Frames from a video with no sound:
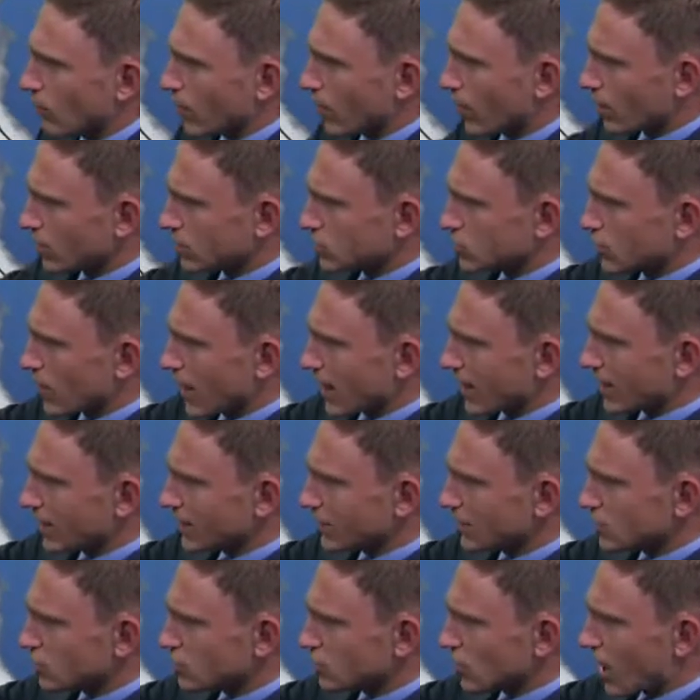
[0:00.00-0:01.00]
We are
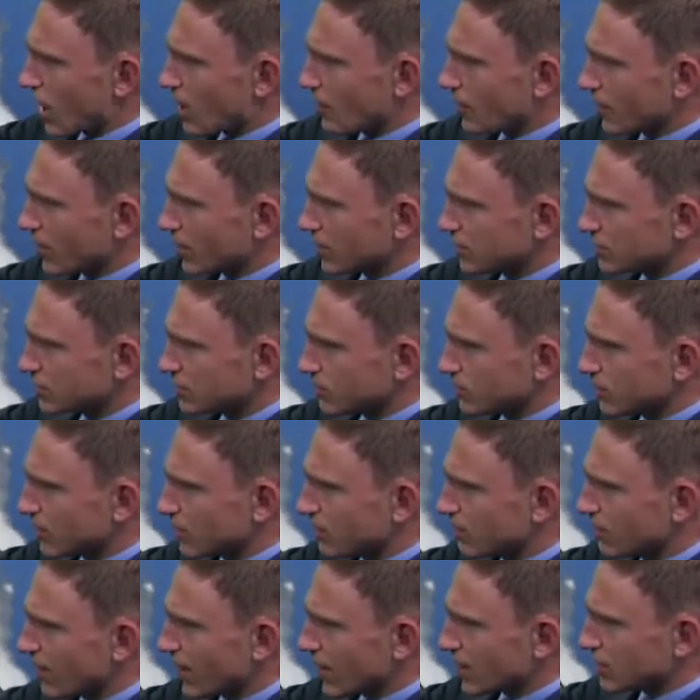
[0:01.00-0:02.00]
tracking the tropics, some
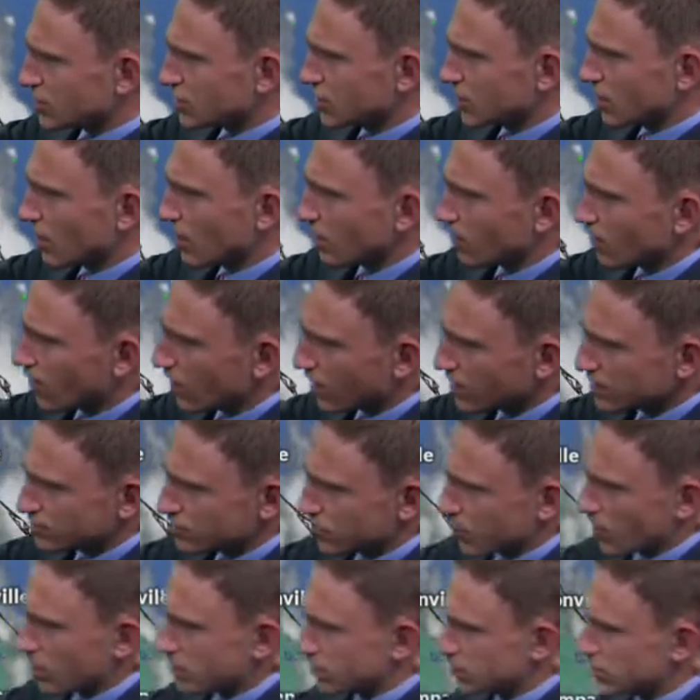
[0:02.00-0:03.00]
convection across
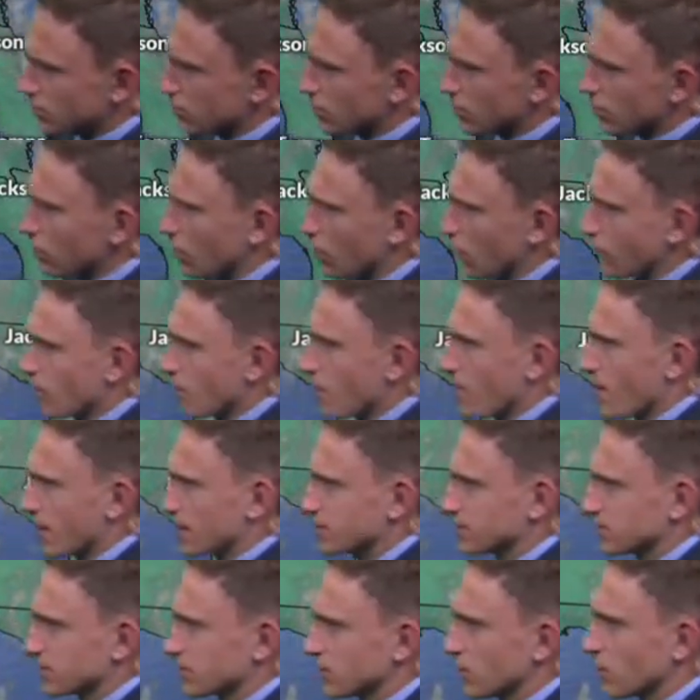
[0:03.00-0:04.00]
parts of the Gulf of
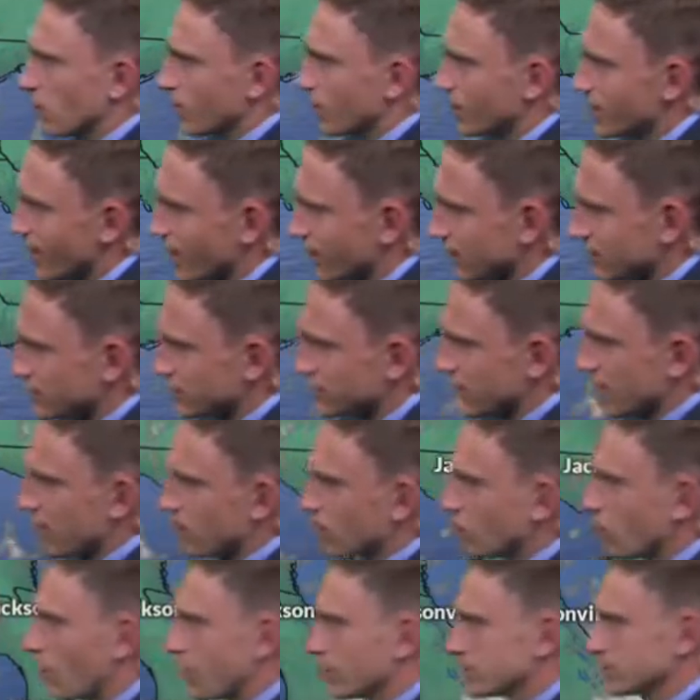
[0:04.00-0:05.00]
Mexico, but that's
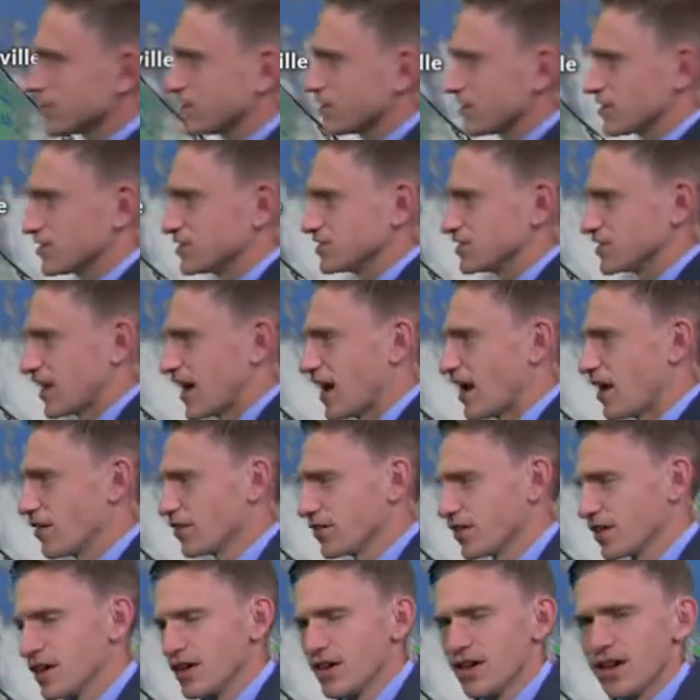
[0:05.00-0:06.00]
staying well to the
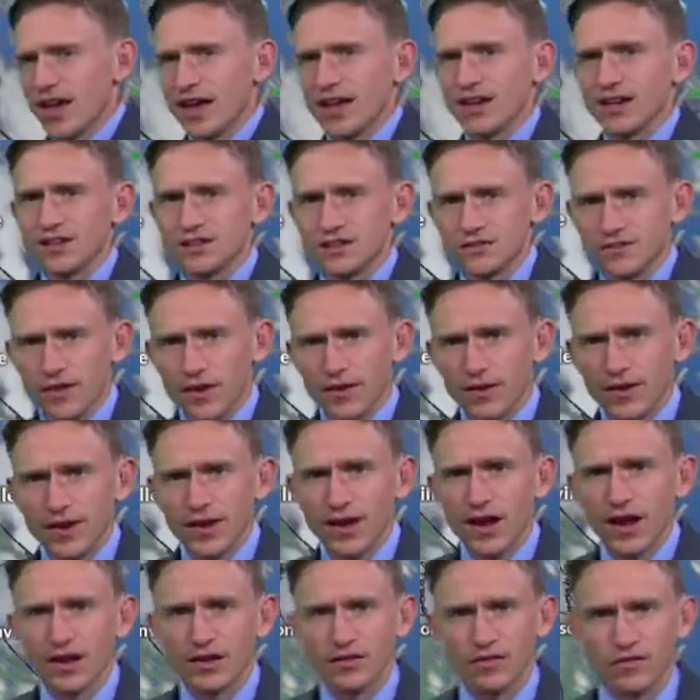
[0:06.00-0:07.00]
south, and it's
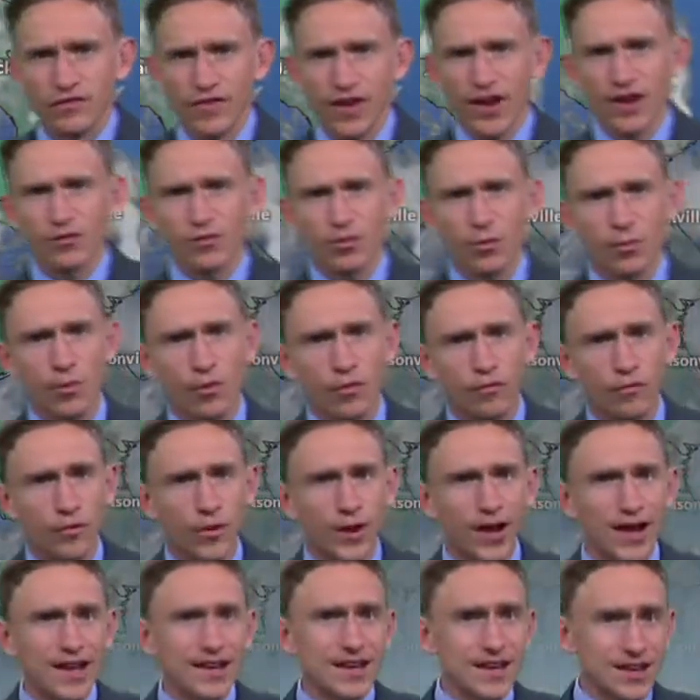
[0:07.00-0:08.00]
very unfavorable
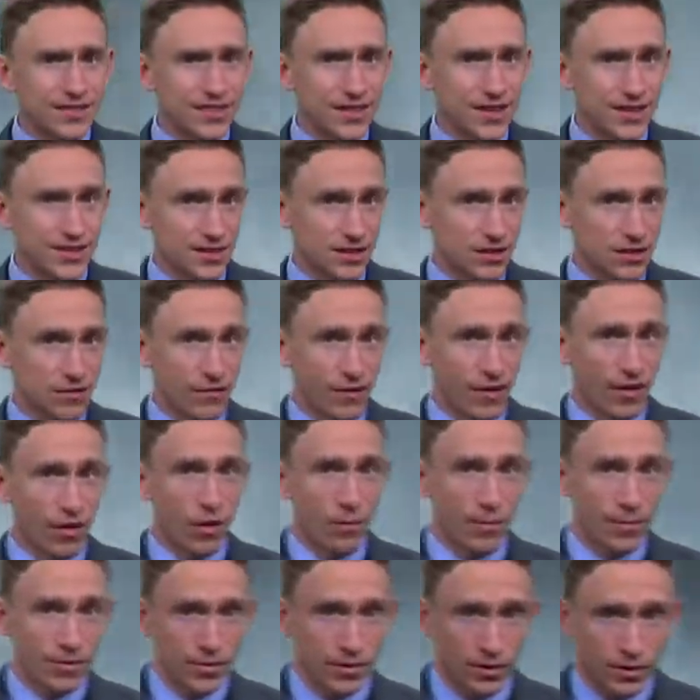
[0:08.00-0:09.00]
for anything to
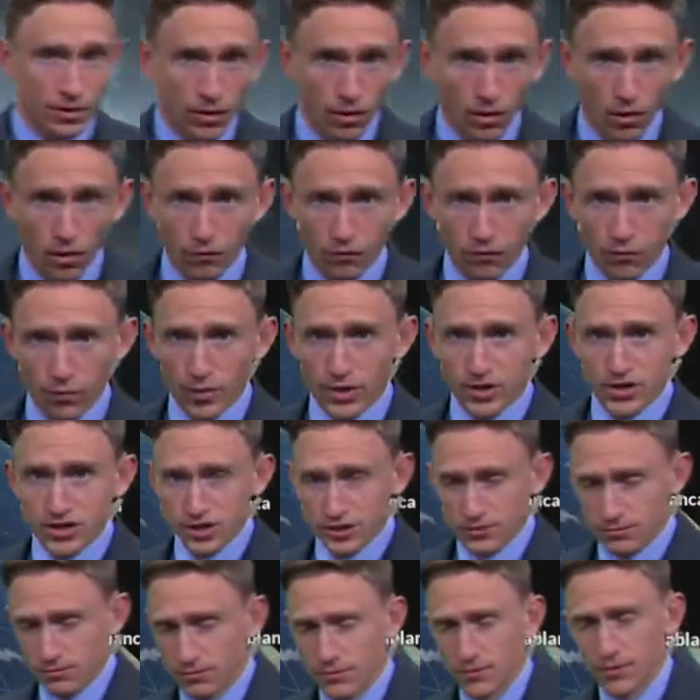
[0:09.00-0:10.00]
develop in the Gulf,
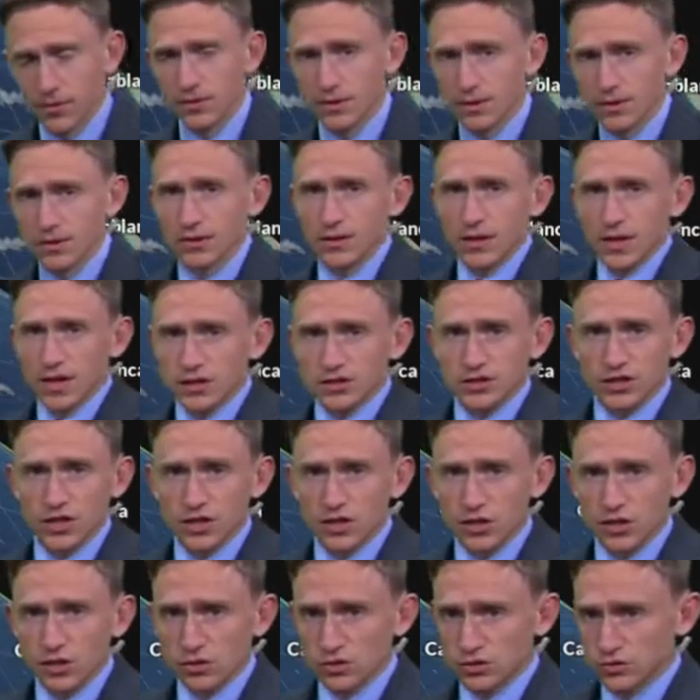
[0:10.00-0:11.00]
which is
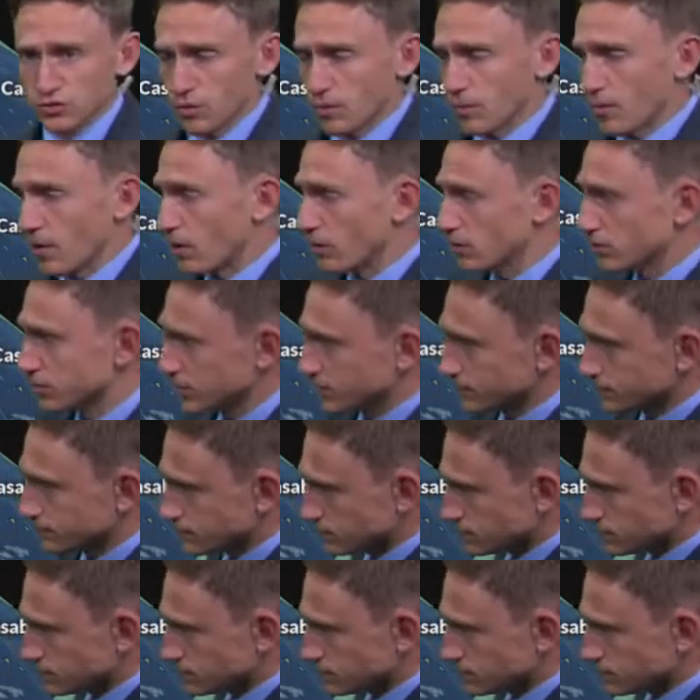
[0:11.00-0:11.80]
good news for most.